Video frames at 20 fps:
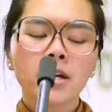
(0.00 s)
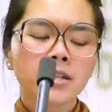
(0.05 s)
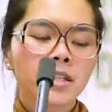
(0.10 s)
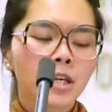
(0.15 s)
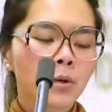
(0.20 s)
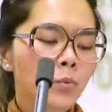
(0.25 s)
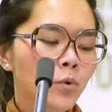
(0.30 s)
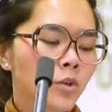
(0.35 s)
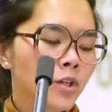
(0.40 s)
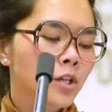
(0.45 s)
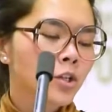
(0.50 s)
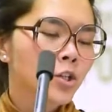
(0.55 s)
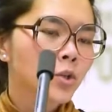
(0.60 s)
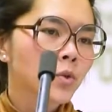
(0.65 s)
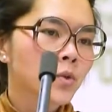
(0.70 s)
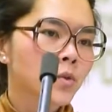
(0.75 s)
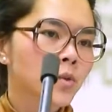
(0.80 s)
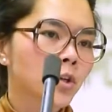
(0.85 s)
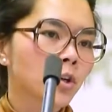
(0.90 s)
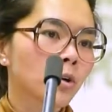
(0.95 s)
they wouldn't
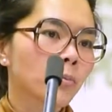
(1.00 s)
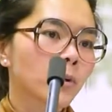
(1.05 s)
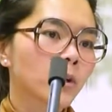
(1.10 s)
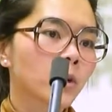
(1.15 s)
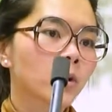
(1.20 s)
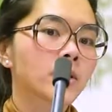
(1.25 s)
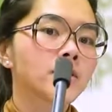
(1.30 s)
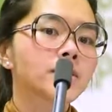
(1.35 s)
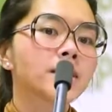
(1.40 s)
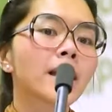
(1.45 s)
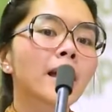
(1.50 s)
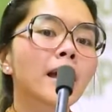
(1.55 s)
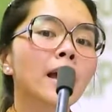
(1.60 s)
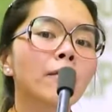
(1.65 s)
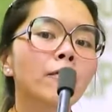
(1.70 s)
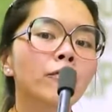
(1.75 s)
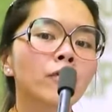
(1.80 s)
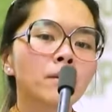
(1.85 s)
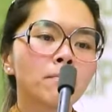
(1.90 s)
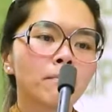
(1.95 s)
do so because
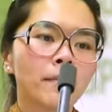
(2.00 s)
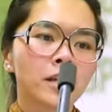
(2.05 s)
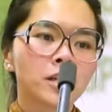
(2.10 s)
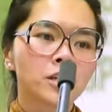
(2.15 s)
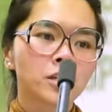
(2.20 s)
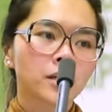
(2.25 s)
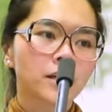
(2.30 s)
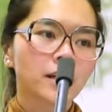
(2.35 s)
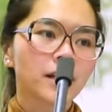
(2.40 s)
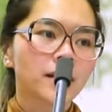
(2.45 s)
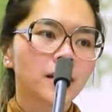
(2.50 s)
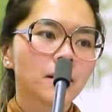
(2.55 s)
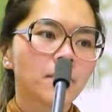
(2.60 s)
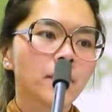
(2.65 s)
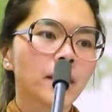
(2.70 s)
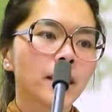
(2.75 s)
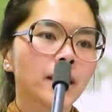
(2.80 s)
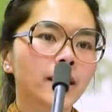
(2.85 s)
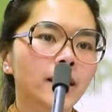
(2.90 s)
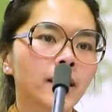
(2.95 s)
every mention that they
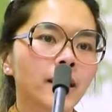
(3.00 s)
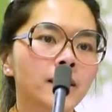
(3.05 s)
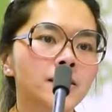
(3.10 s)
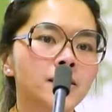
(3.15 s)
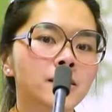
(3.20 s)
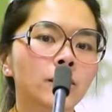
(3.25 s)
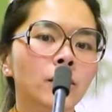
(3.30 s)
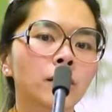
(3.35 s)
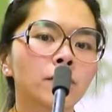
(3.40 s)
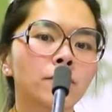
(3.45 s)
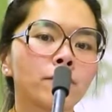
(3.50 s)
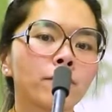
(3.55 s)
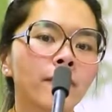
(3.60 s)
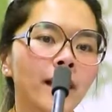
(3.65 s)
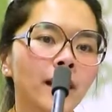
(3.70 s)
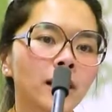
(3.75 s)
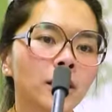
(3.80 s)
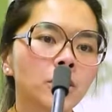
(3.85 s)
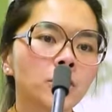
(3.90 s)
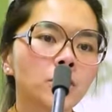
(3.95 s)
make has got
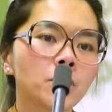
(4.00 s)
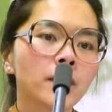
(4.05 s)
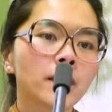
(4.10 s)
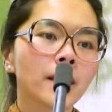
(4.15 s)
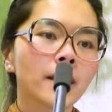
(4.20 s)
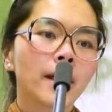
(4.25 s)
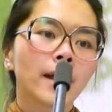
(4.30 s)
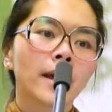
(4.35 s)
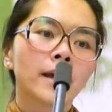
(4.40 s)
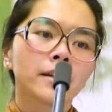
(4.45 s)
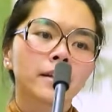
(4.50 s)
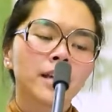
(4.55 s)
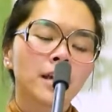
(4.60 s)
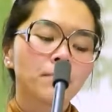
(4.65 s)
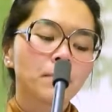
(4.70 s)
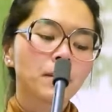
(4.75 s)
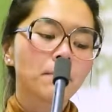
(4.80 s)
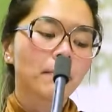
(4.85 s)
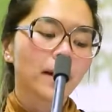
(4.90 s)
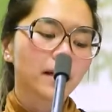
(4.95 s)
value and
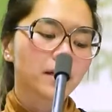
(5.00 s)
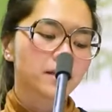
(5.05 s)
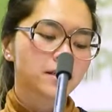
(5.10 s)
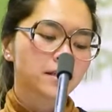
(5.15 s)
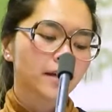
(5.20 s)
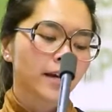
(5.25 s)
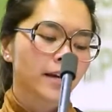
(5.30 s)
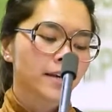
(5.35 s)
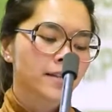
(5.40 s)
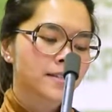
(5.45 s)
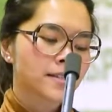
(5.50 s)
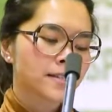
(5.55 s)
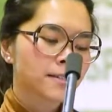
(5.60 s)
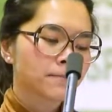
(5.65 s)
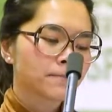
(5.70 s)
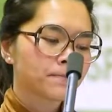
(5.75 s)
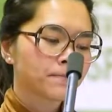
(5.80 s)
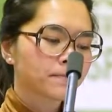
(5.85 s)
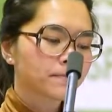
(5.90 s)
can be monetized.